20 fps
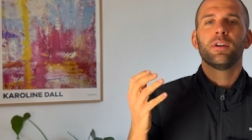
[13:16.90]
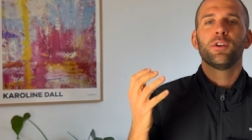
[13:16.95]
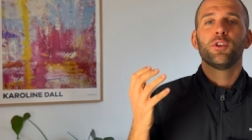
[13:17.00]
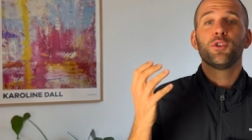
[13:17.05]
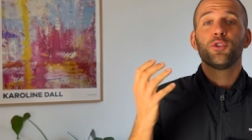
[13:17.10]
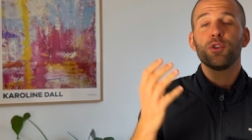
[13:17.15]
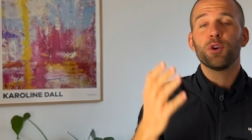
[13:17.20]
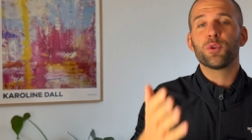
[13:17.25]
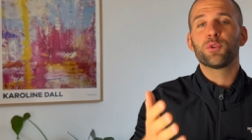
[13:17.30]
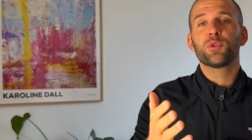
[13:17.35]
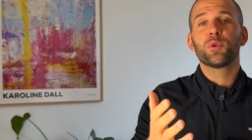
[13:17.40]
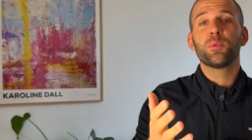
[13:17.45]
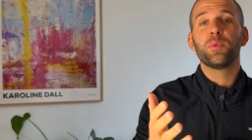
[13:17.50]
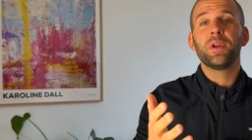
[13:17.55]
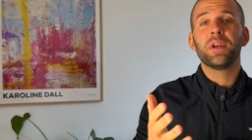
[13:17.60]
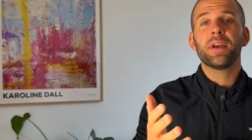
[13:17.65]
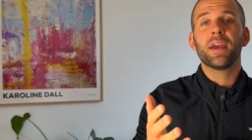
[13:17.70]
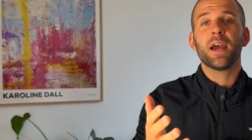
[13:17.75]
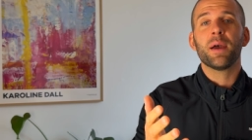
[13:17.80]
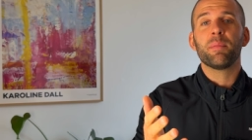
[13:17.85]
So to
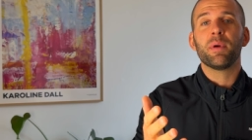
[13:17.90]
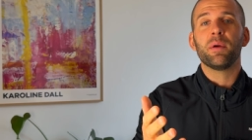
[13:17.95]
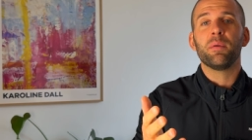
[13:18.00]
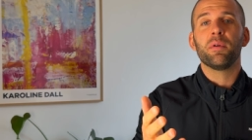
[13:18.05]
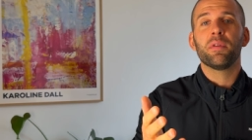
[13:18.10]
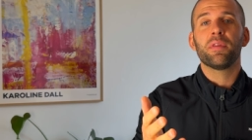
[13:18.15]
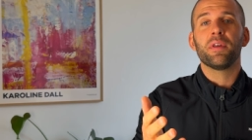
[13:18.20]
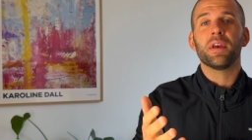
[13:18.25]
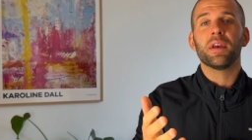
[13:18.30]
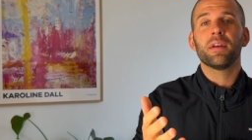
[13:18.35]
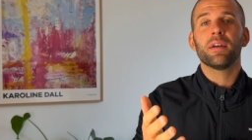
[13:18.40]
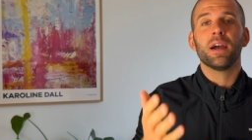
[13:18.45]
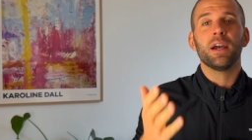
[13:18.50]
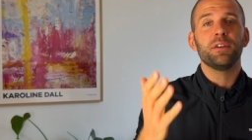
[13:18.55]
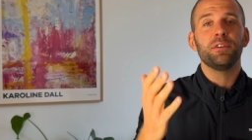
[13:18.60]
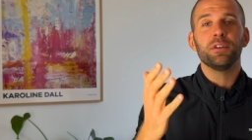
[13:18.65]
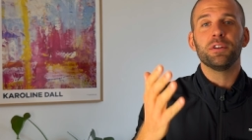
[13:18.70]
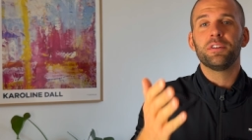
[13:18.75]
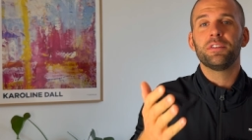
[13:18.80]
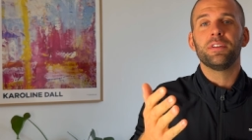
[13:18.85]
recap everything I
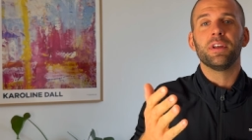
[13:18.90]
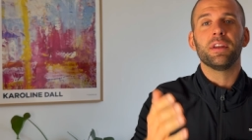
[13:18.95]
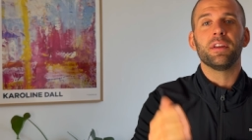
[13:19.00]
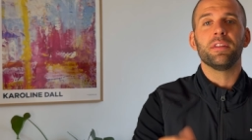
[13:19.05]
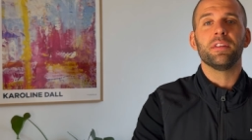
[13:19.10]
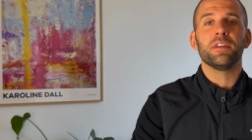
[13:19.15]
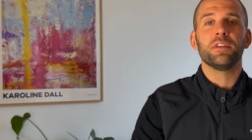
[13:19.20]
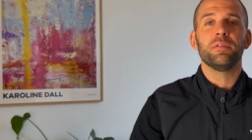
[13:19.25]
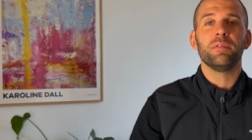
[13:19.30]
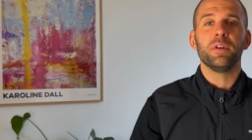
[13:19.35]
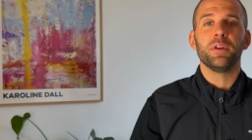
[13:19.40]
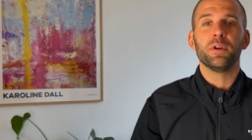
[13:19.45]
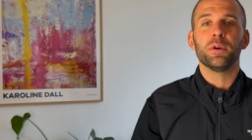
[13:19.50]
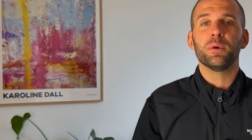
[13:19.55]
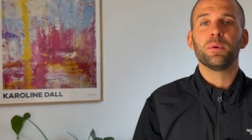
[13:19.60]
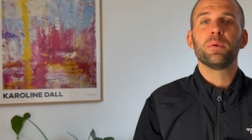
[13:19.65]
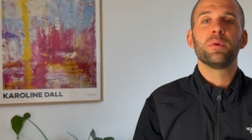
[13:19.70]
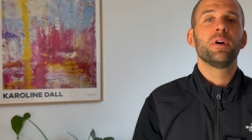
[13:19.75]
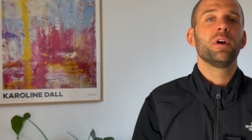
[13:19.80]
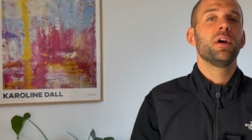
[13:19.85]
just said in this
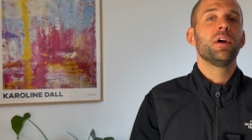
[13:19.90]
video,